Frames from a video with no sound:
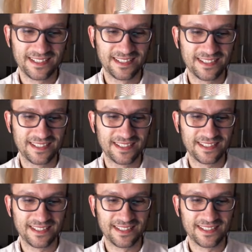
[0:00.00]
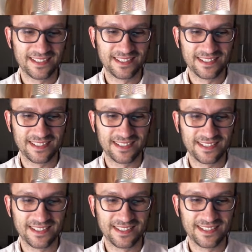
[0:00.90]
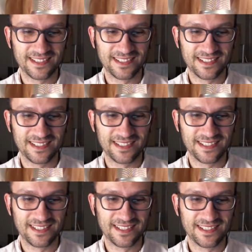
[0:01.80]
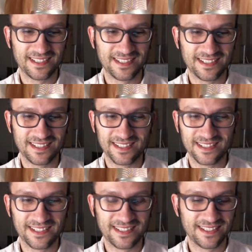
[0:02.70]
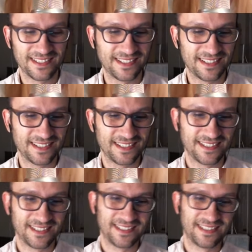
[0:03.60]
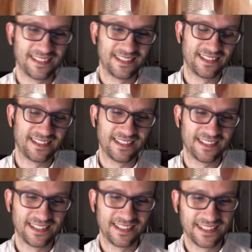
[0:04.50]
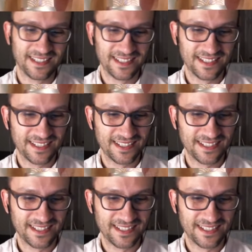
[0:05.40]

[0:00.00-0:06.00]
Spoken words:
[no speech]